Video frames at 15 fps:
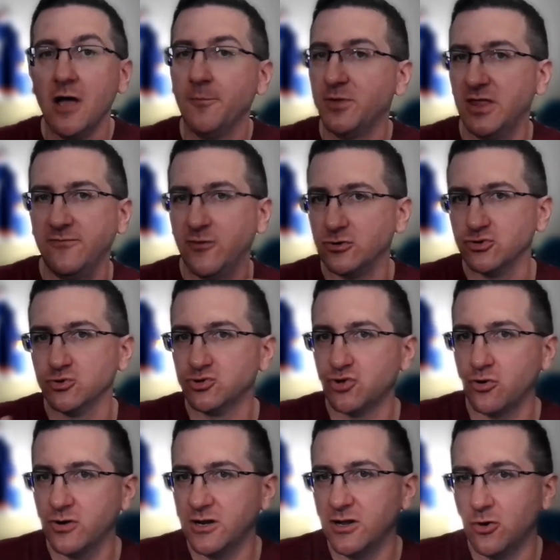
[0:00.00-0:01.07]
but they've also
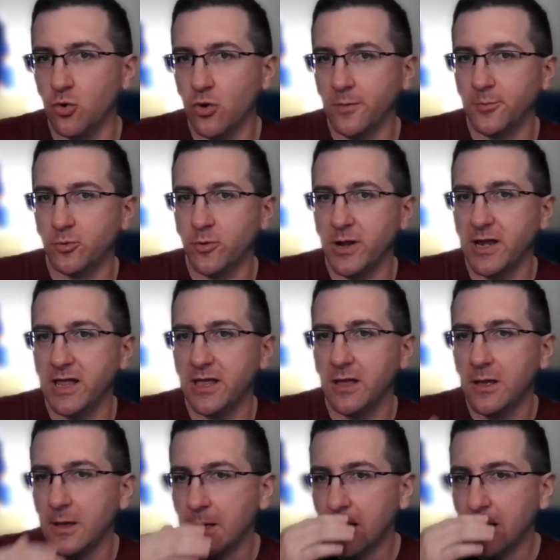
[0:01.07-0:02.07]
started incorporating.